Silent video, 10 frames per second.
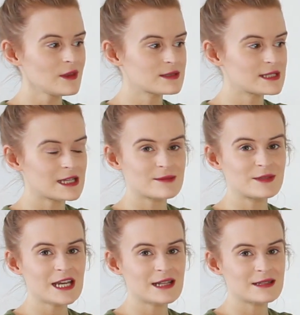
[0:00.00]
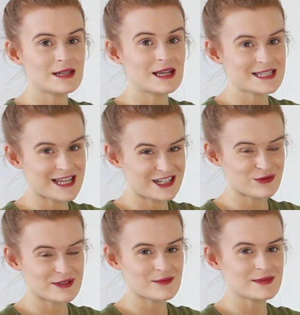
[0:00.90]
So yeah, some tan
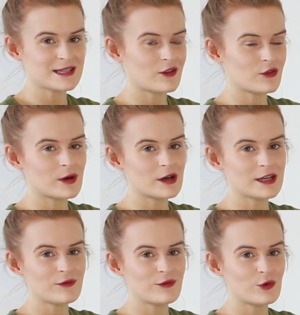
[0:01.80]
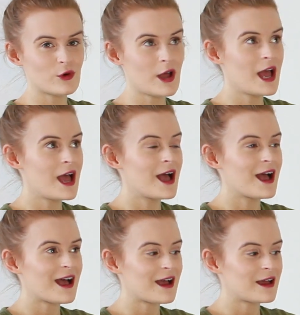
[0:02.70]
sandals I'm still on the market for,
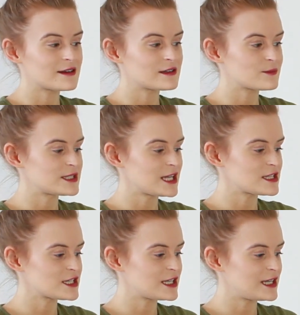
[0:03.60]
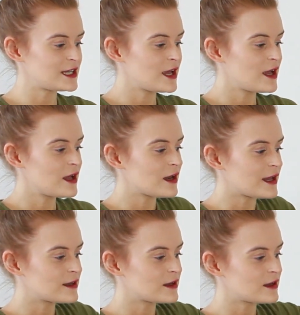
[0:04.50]
and potentially
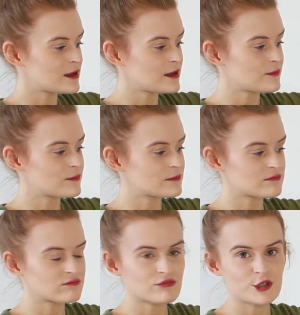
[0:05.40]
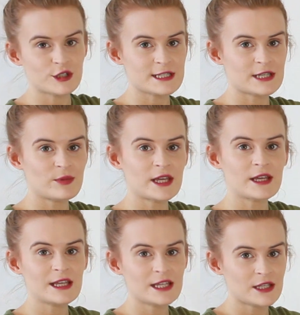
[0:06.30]
like a dusky
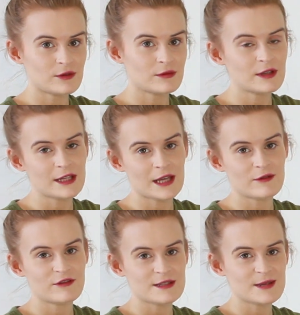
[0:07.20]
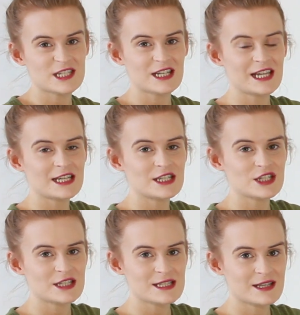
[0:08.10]
pink heel, again for special
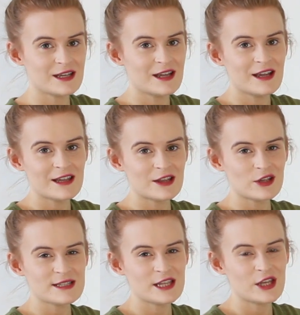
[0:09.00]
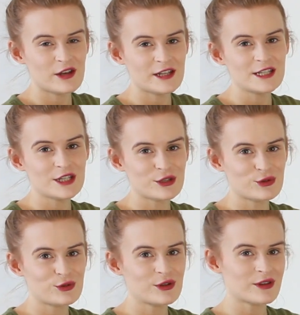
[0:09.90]
occasions. I think those are the only
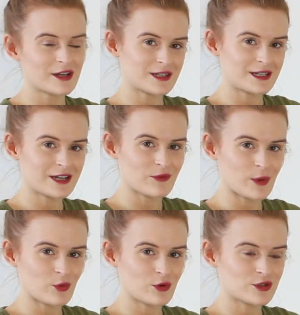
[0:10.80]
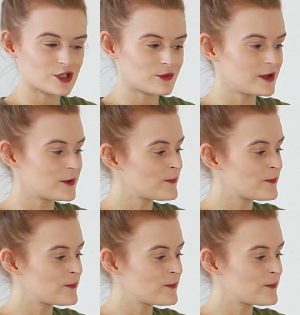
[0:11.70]
two that I don't have in my wardrobe.